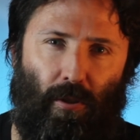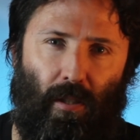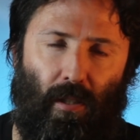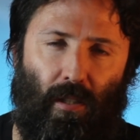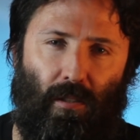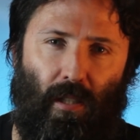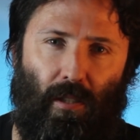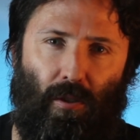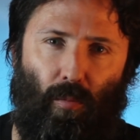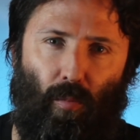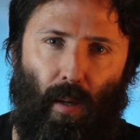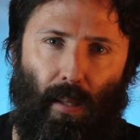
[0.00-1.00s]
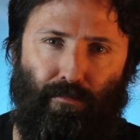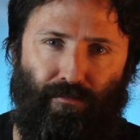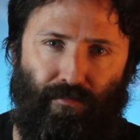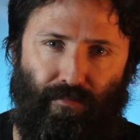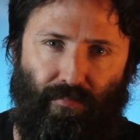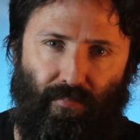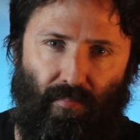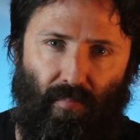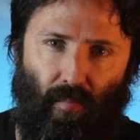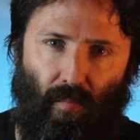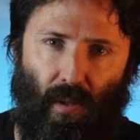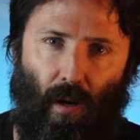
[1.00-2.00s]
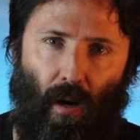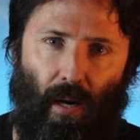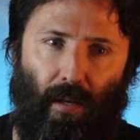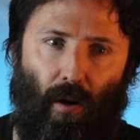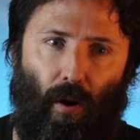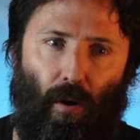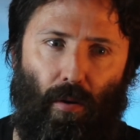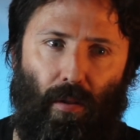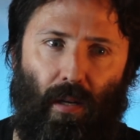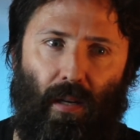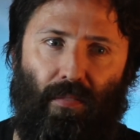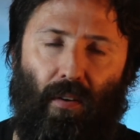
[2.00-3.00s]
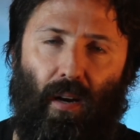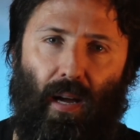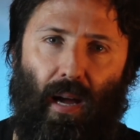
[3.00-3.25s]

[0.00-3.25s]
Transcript: in extension 1, I know that if I